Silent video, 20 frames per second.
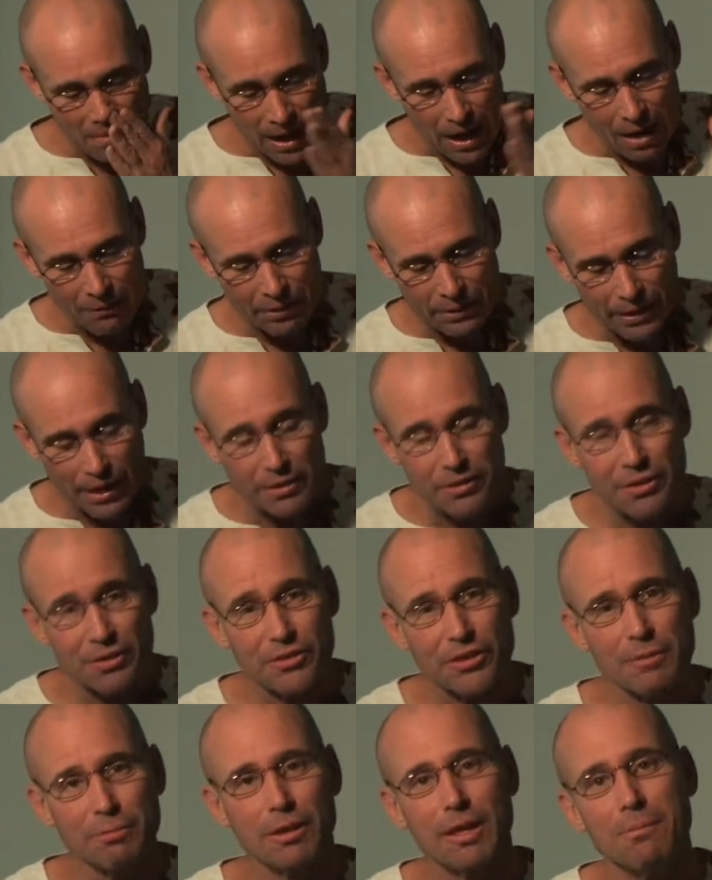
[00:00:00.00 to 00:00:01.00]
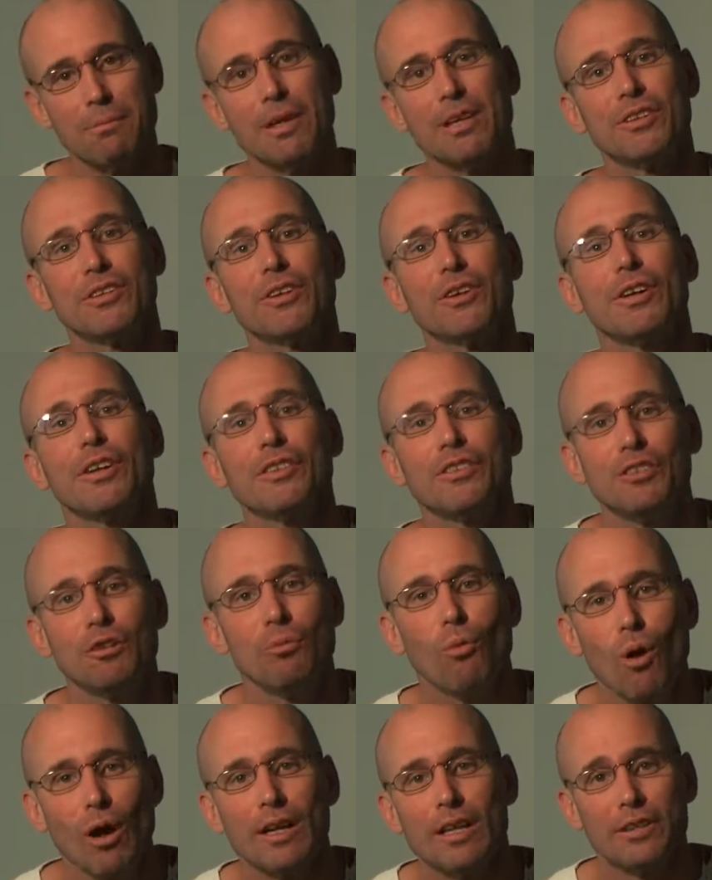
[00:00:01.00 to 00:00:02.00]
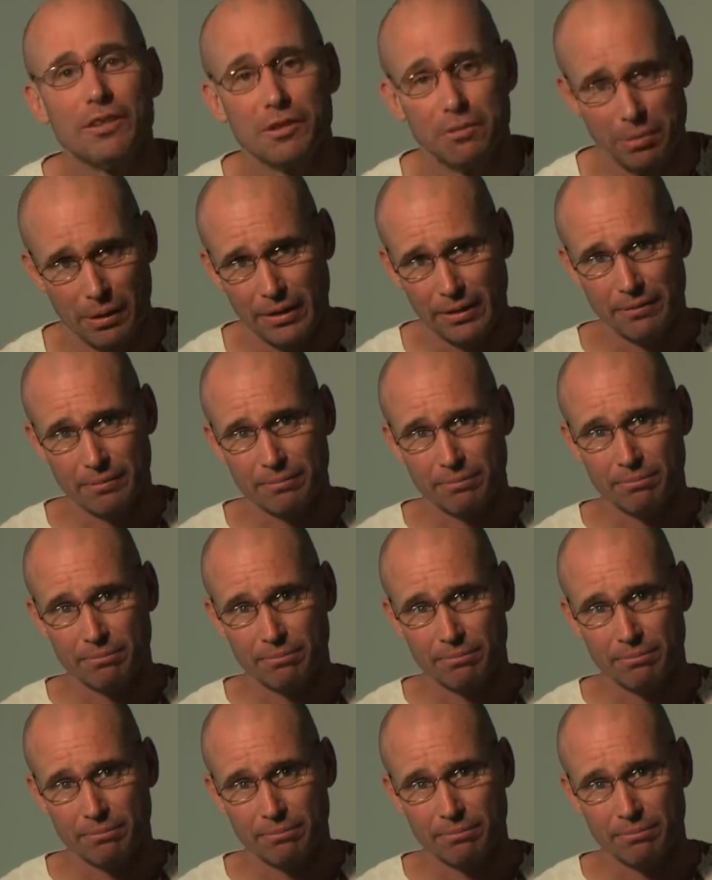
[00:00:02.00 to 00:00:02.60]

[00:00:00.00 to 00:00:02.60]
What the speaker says: A relationship can be as good as you want it to be.